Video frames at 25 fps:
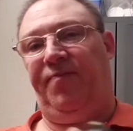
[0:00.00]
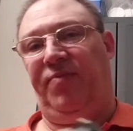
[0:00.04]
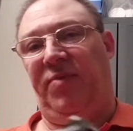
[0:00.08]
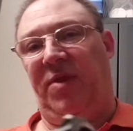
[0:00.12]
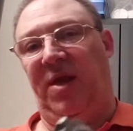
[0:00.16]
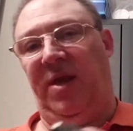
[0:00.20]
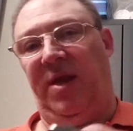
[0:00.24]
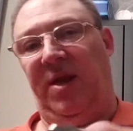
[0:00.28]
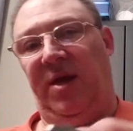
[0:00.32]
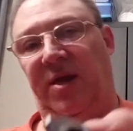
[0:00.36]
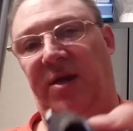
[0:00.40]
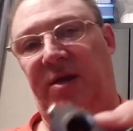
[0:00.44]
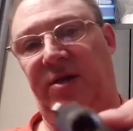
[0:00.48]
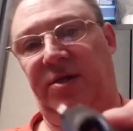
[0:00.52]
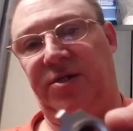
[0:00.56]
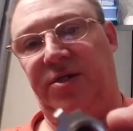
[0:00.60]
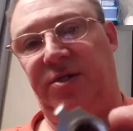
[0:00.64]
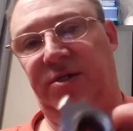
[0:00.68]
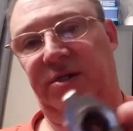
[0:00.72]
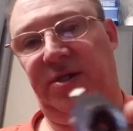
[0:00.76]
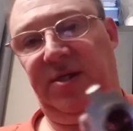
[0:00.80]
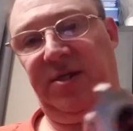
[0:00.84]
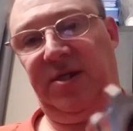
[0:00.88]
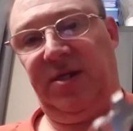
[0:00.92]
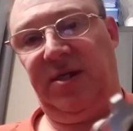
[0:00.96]
and as you
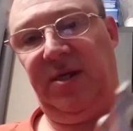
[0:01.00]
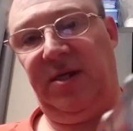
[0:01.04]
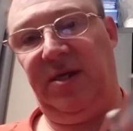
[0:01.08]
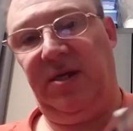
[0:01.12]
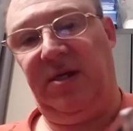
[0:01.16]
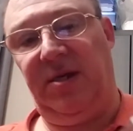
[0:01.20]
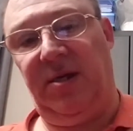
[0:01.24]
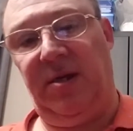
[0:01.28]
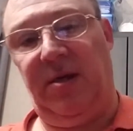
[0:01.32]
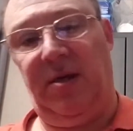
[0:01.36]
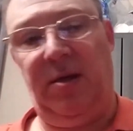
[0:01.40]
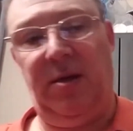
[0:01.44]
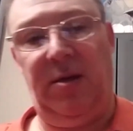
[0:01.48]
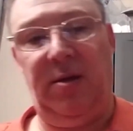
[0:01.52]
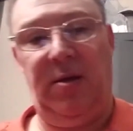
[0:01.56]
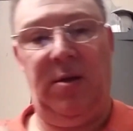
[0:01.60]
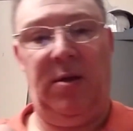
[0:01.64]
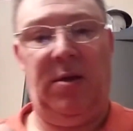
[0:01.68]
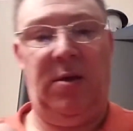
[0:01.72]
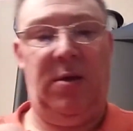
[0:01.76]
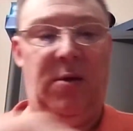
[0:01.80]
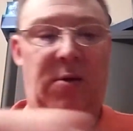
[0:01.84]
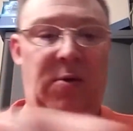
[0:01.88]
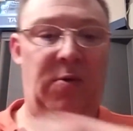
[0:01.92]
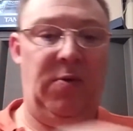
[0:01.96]
can see,
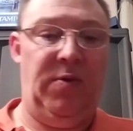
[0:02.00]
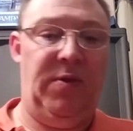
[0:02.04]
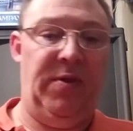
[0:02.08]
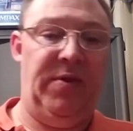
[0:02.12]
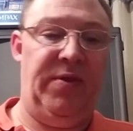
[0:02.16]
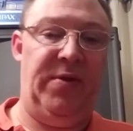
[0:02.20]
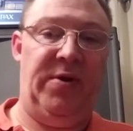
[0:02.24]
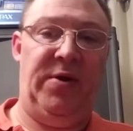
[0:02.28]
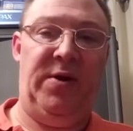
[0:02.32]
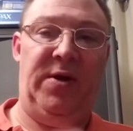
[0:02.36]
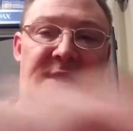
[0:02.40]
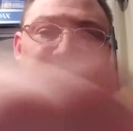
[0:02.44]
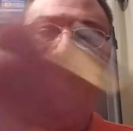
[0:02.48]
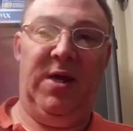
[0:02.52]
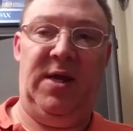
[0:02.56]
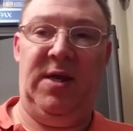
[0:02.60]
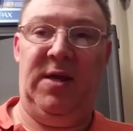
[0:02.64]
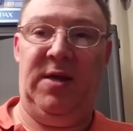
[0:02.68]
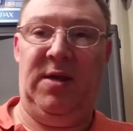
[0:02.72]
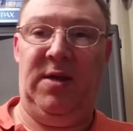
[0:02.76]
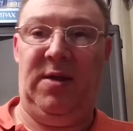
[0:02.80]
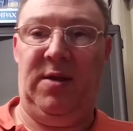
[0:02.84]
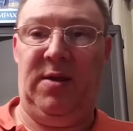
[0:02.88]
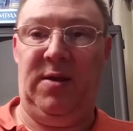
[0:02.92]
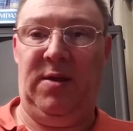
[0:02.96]
the
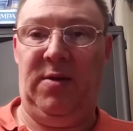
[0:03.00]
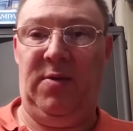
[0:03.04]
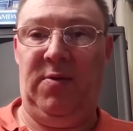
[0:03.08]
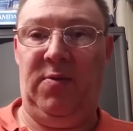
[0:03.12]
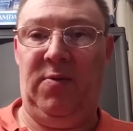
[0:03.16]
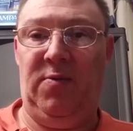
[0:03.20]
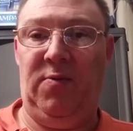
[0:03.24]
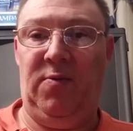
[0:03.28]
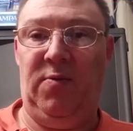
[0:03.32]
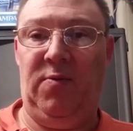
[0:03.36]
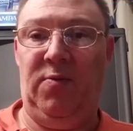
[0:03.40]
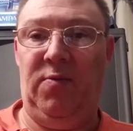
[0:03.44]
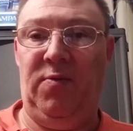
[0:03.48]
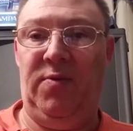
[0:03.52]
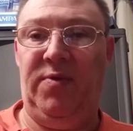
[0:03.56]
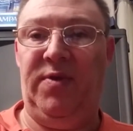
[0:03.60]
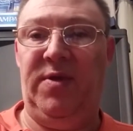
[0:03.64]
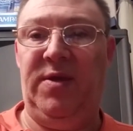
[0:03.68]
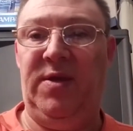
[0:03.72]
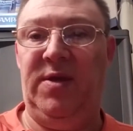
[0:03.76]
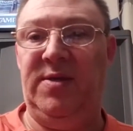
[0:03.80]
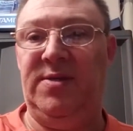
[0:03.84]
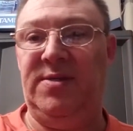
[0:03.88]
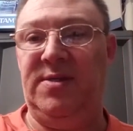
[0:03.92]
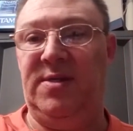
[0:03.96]
38 with
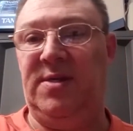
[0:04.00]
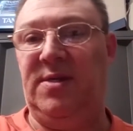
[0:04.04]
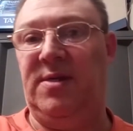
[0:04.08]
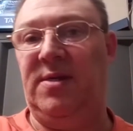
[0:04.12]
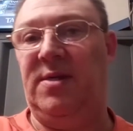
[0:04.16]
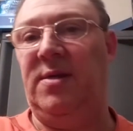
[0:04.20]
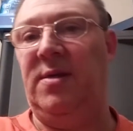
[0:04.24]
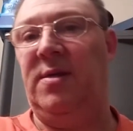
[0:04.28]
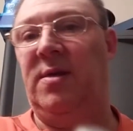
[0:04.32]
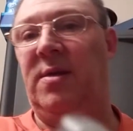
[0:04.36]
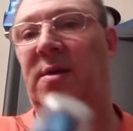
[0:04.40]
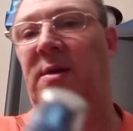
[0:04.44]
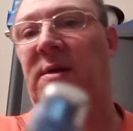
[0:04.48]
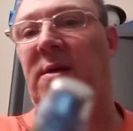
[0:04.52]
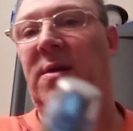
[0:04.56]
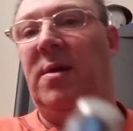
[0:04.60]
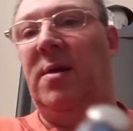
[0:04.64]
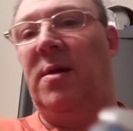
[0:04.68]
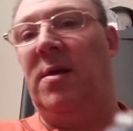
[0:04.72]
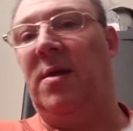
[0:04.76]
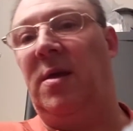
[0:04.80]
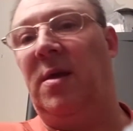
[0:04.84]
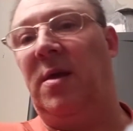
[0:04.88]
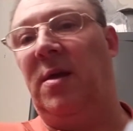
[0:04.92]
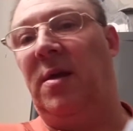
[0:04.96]
these
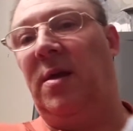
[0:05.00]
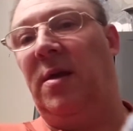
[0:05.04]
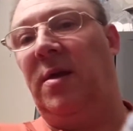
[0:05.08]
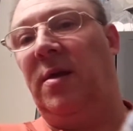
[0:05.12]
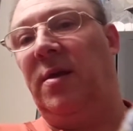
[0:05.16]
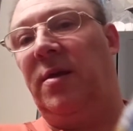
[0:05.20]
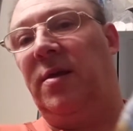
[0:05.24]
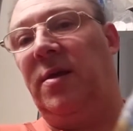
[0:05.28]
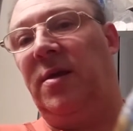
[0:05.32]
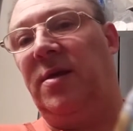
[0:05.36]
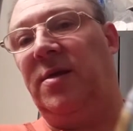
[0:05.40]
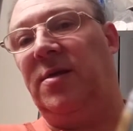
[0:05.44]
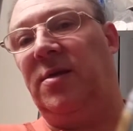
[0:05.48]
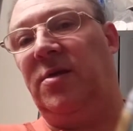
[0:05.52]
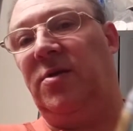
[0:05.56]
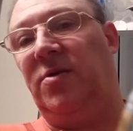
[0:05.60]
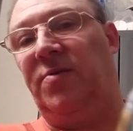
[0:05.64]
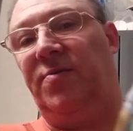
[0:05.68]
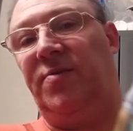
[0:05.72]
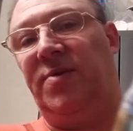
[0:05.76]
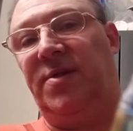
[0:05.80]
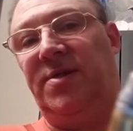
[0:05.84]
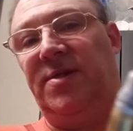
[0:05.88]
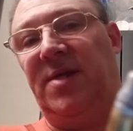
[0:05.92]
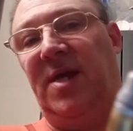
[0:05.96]
lubes, this